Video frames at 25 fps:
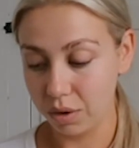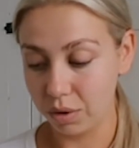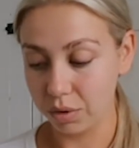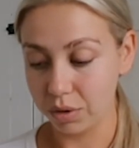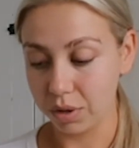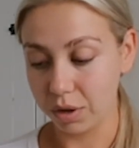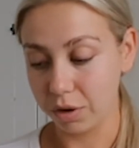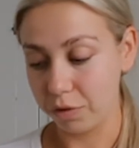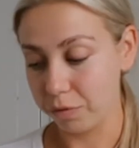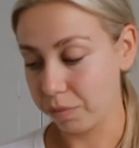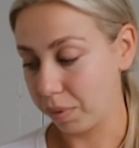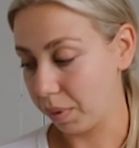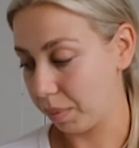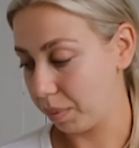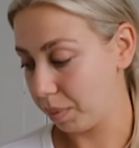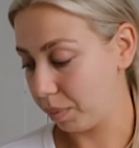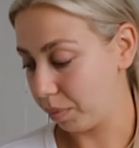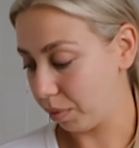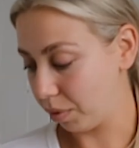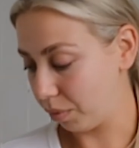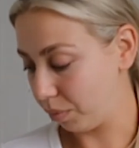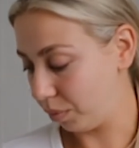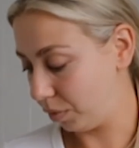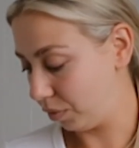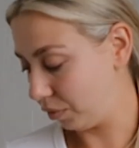although I probably
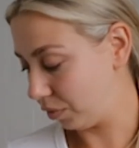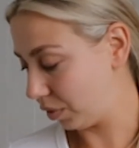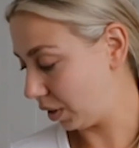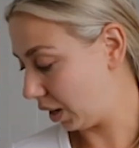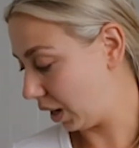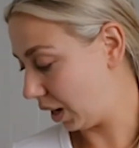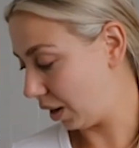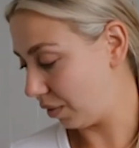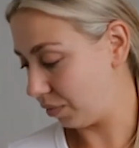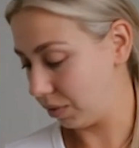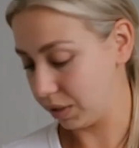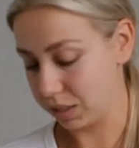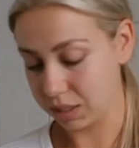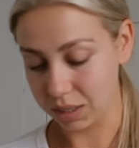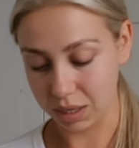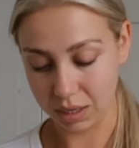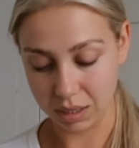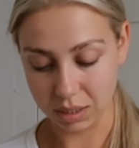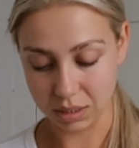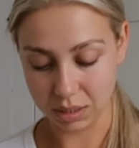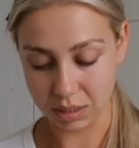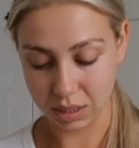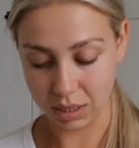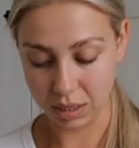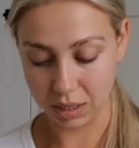bought one for like every
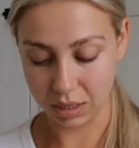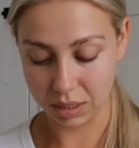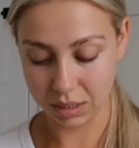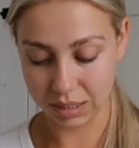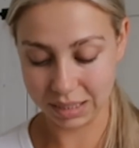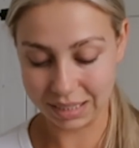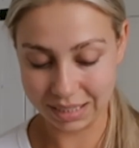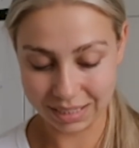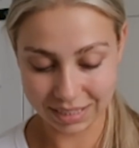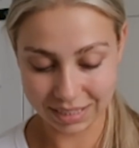second day